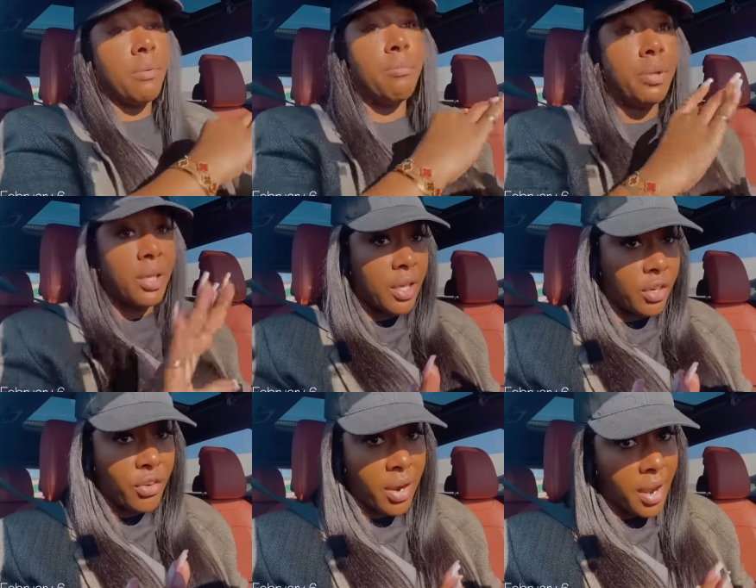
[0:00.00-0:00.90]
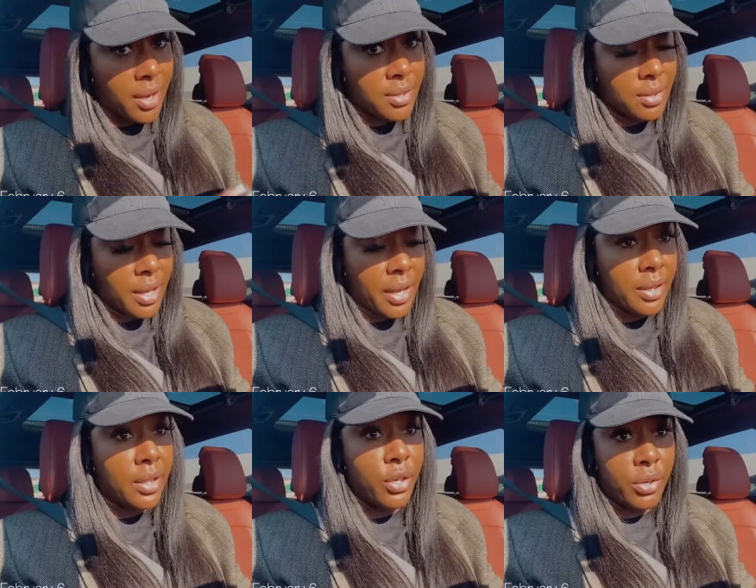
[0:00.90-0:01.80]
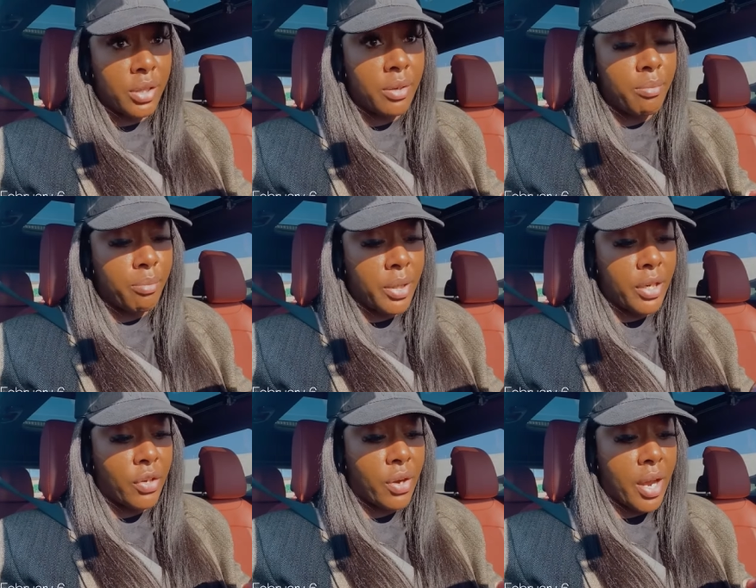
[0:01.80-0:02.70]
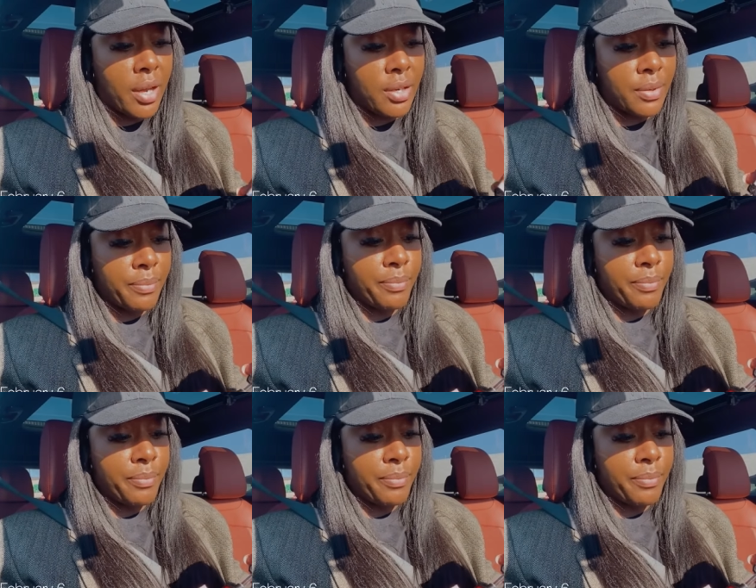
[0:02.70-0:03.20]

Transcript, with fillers: bloody cracked like literally bloody cracked